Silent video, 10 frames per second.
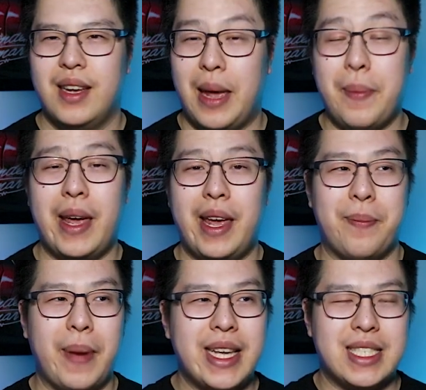it, it
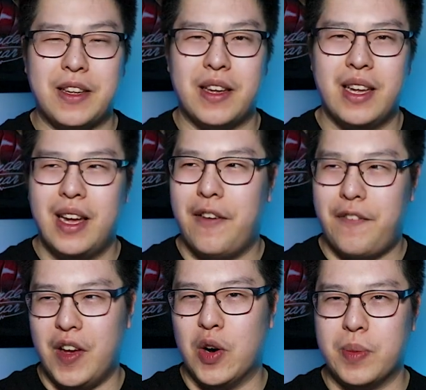makes the
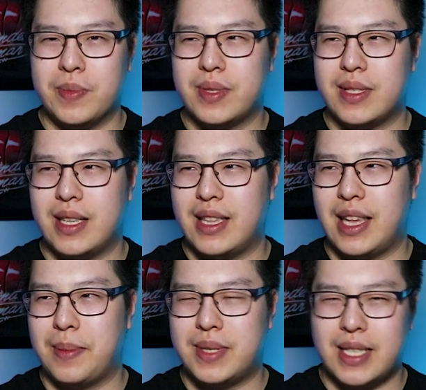films
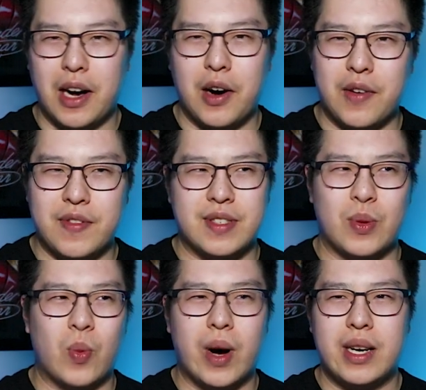themselves,
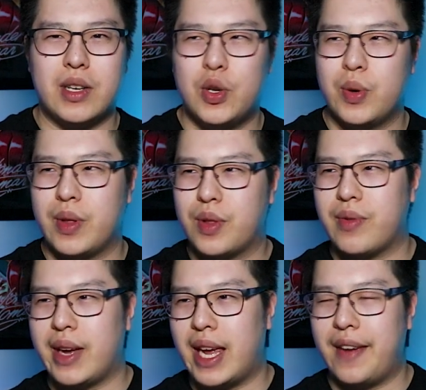the one, two, and
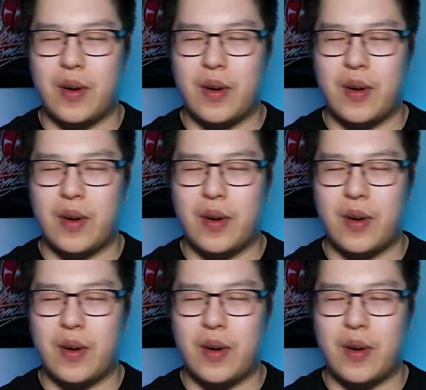three,